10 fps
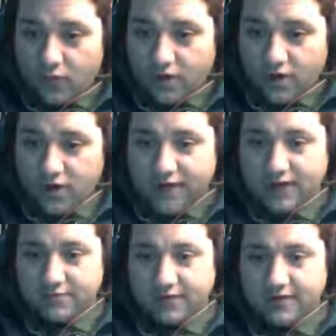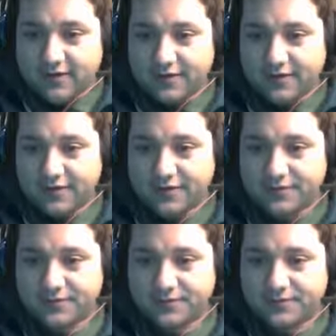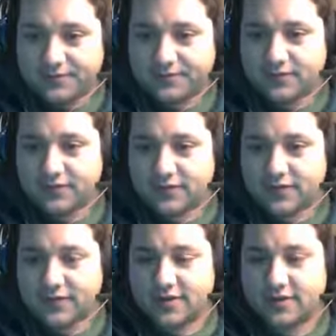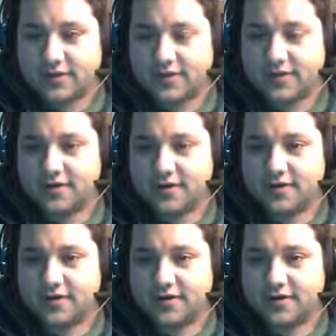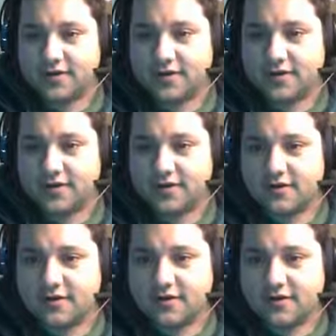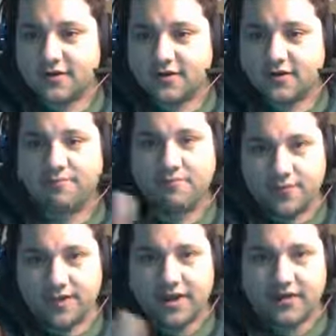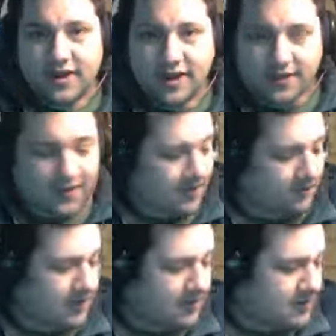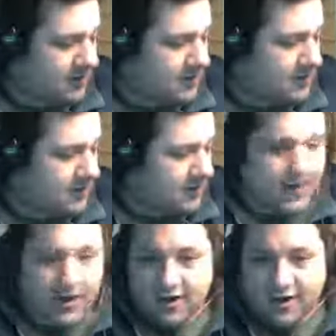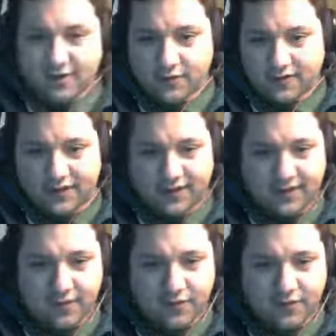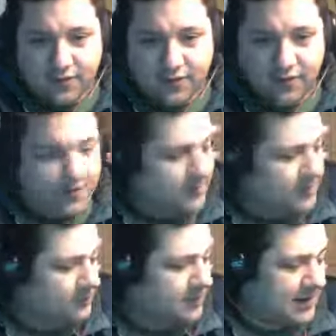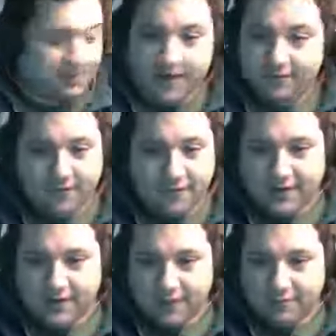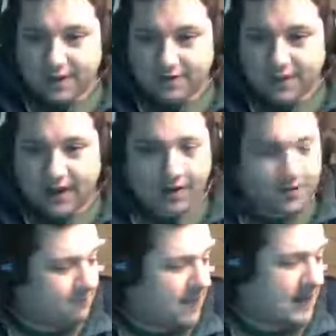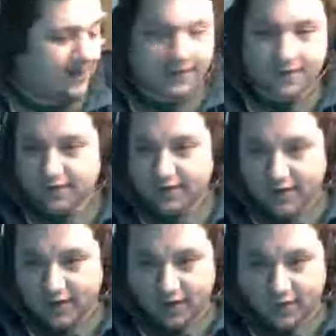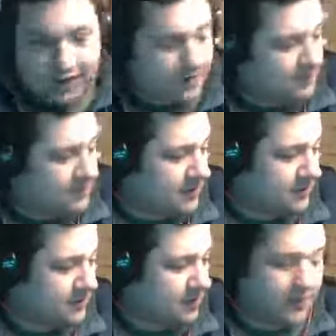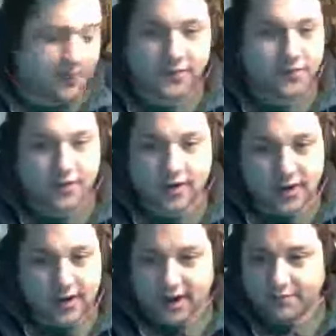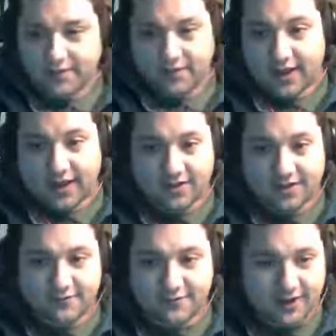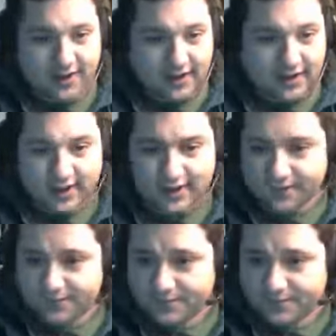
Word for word: Are you kidding me? Either that's how it happened. And she was like, but you know, this is another hand sign right there. All right, so we're just gonna skip through a little bit. I'm, I'm frankly, I'm, I'm tired of making this video, and if it doesn't go through, I'm just not gonna try again